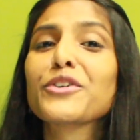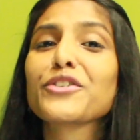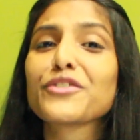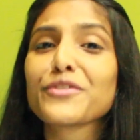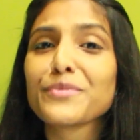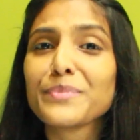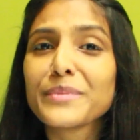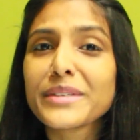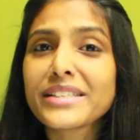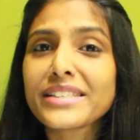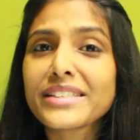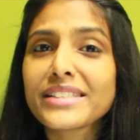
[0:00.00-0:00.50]

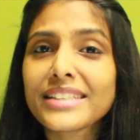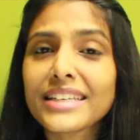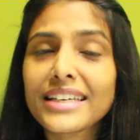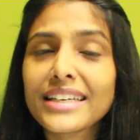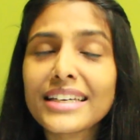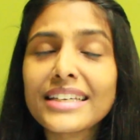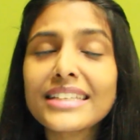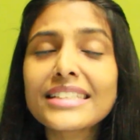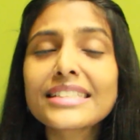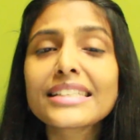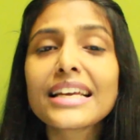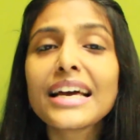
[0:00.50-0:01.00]
of
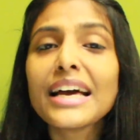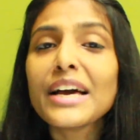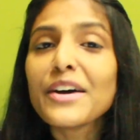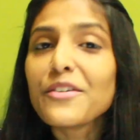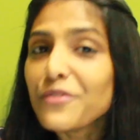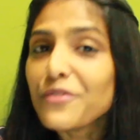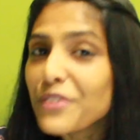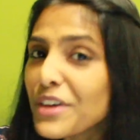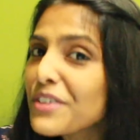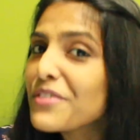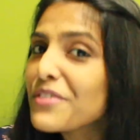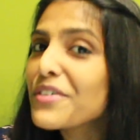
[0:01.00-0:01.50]
mistakes,
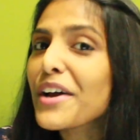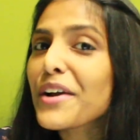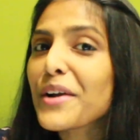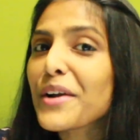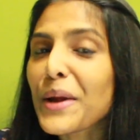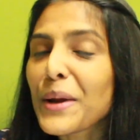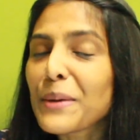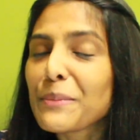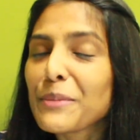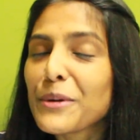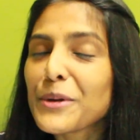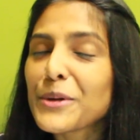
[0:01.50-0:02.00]
we were
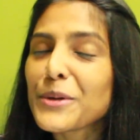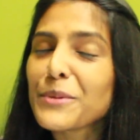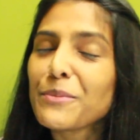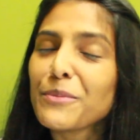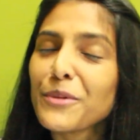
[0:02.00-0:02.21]
able to